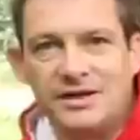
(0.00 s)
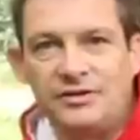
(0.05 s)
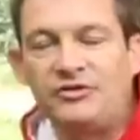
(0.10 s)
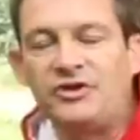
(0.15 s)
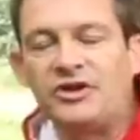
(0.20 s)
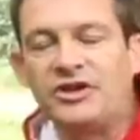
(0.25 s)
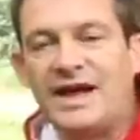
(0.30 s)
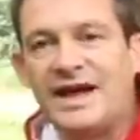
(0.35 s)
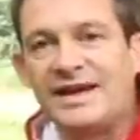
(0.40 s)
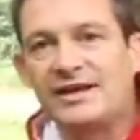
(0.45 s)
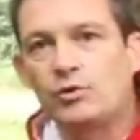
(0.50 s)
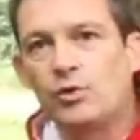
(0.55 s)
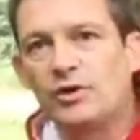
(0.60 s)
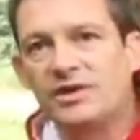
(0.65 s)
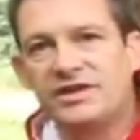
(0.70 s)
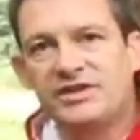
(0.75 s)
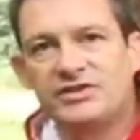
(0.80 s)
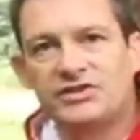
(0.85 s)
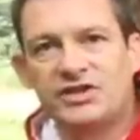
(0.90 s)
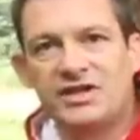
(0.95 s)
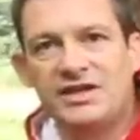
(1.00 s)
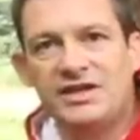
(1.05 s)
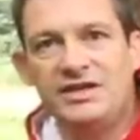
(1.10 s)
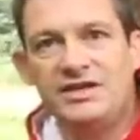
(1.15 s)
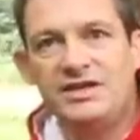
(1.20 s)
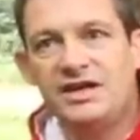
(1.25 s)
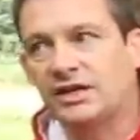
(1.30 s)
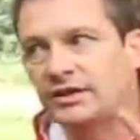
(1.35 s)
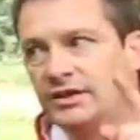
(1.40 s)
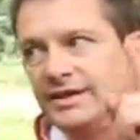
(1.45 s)
If you like what you
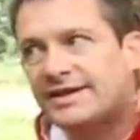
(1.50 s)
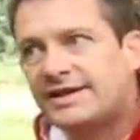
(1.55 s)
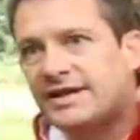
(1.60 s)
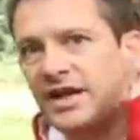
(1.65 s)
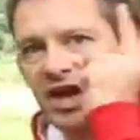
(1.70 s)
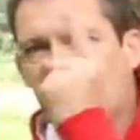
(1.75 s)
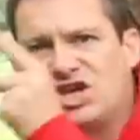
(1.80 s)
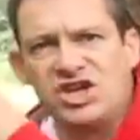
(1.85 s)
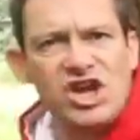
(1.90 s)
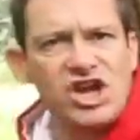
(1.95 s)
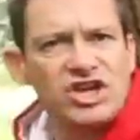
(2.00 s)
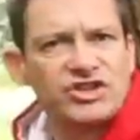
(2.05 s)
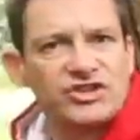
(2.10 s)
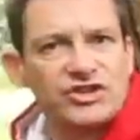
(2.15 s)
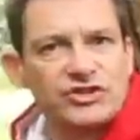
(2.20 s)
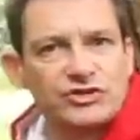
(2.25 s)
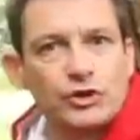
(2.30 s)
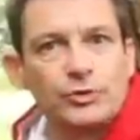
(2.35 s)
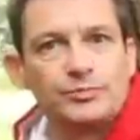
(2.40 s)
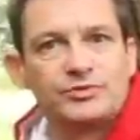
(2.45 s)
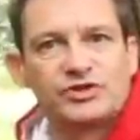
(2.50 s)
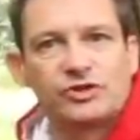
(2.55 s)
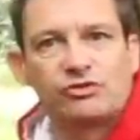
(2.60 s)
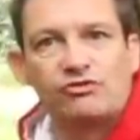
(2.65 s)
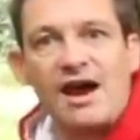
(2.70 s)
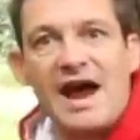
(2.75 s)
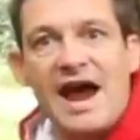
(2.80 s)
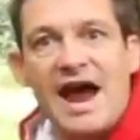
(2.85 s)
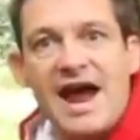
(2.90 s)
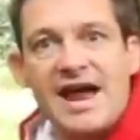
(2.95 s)
see, click here to
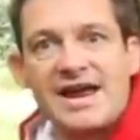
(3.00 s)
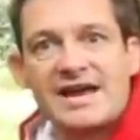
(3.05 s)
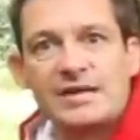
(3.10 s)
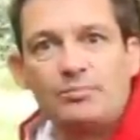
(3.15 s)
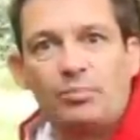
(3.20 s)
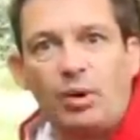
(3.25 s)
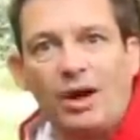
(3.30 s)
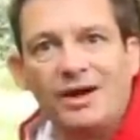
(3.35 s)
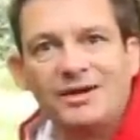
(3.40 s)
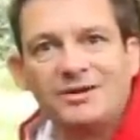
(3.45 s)
subscribe.